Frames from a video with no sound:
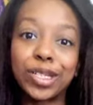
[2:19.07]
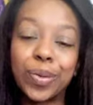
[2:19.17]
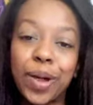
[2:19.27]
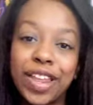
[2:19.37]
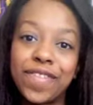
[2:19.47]

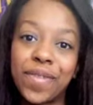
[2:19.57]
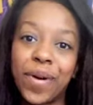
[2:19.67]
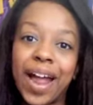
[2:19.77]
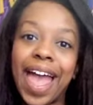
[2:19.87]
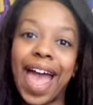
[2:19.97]

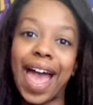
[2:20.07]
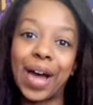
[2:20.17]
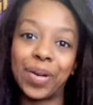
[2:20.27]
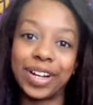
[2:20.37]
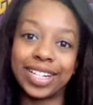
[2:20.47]
24
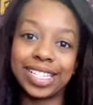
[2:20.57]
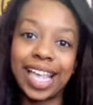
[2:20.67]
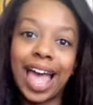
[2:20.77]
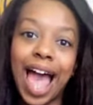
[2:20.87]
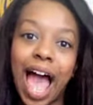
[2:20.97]
hours.
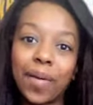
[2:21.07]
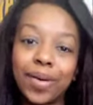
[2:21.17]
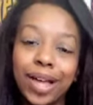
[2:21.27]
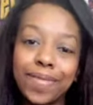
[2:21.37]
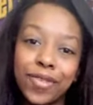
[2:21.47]
I
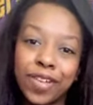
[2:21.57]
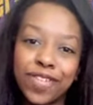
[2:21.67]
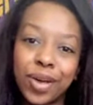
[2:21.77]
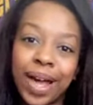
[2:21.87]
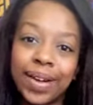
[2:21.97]
woke up for a
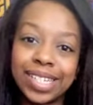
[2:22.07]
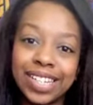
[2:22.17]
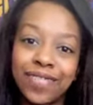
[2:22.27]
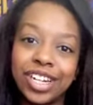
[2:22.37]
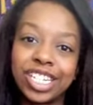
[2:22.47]
few hours
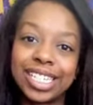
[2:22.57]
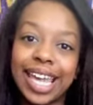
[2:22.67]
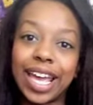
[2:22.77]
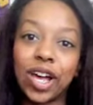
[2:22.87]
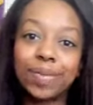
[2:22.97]
to finish a
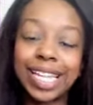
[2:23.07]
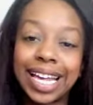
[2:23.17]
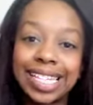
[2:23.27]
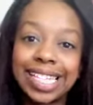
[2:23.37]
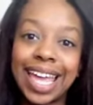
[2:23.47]
take-home
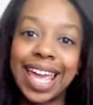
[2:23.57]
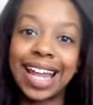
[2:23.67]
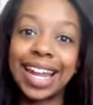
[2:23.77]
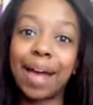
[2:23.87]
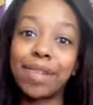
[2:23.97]
test,
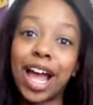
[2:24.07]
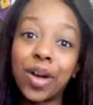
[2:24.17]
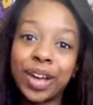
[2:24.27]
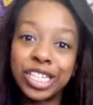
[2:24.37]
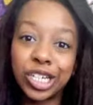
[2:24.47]
and I'm
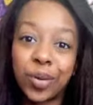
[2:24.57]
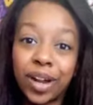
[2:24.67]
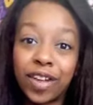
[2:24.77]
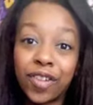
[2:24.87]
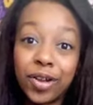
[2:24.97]
not quite sure
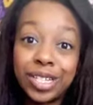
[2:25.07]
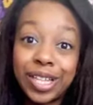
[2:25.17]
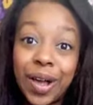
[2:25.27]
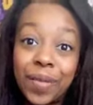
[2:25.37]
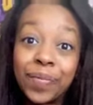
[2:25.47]
what I wrote,
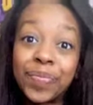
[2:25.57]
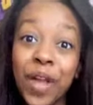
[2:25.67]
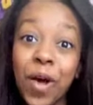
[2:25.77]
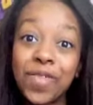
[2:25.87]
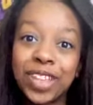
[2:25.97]
so
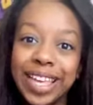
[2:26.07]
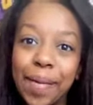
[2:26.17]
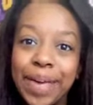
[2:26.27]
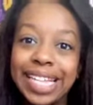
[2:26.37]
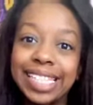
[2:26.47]
hopefully
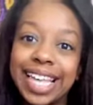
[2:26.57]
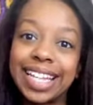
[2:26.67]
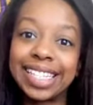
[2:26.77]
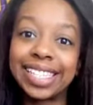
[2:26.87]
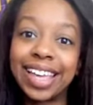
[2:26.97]
it made
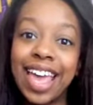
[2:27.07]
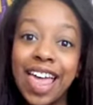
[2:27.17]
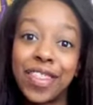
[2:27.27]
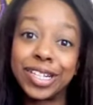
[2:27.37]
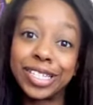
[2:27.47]
sense.
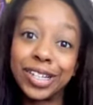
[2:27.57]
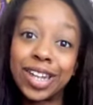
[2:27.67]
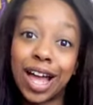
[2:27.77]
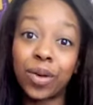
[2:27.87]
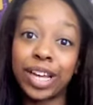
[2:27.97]
They're still
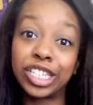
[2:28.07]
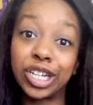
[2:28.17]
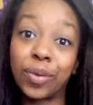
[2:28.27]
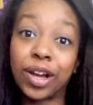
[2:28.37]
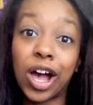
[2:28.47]
not quite
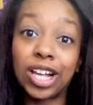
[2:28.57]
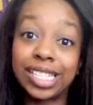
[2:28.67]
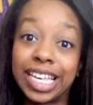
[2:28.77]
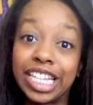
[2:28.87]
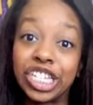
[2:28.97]
sure what
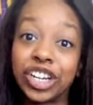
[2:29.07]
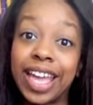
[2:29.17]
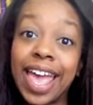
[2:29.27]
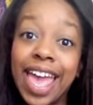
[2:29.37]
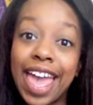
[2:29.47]
caused the
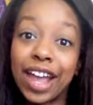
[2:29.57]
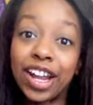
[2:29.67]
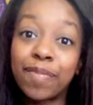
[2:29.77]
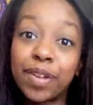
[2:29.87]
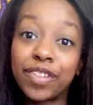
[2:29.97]
injury. It
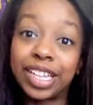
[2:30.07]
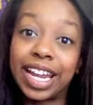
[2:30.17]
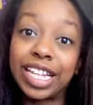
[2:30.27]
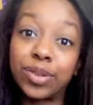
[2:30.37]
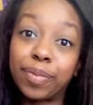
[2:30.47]
could have been
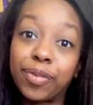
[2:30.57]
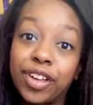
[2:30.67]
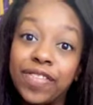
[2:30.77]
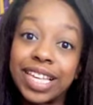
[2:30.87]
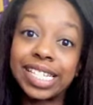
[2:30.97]
related to a
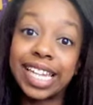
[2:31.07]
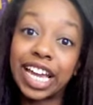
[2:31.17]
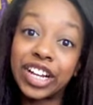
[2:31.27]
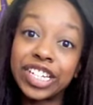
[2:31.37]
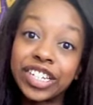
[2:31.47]
previous
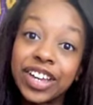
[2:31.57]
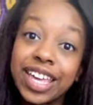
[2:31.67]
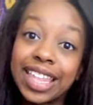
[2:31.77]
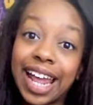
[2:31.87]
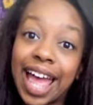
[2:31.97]
neck
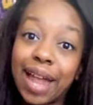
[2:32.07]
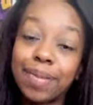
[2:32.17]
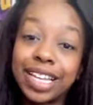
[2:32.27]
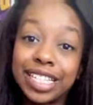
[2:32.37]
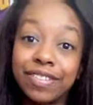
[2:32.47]
injury that I had
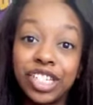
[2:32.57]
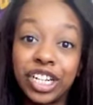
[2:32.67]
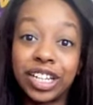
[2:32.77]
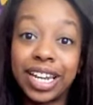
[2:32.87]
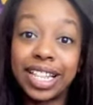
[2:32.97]
because of
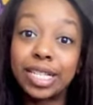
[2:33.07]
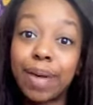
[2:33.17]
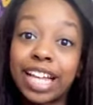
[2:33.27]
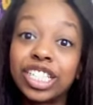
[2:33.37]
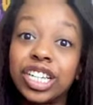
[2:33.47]
cheerleading this
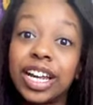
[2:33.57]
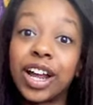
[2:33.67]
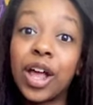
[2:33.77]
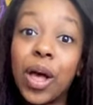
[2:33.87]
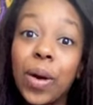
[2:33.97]
past
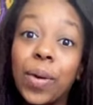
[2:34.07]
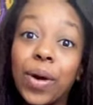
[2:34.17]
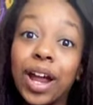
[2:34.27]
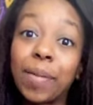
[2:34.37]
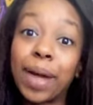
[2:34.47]
year,
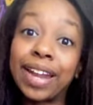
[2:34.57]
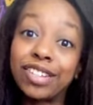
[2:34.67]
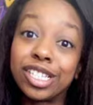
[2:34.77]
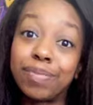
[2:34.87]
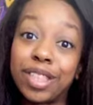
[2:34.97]
or it might have
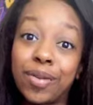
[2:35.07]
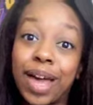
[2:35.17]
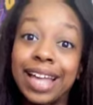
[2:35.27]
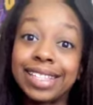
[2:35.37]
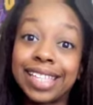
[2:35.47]
just been the
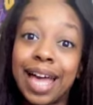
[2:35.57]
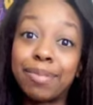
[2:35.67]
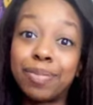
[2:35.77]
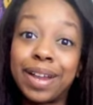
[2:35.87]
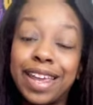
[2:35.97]
way I
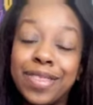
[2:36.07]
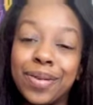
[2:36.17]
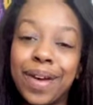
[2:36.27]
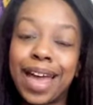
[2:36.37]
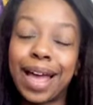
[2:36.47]
slept, but
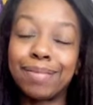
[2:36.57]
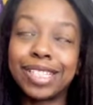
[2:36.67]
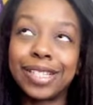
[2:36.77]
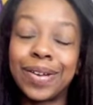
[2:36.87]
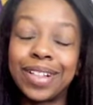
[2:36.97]
either way, I'm
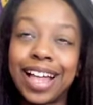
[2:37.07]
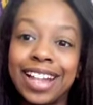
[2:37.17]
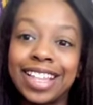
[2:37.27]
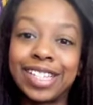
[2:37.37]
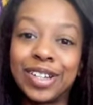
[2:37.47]
so glad
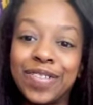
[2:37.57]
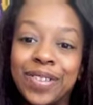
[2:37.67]
that's over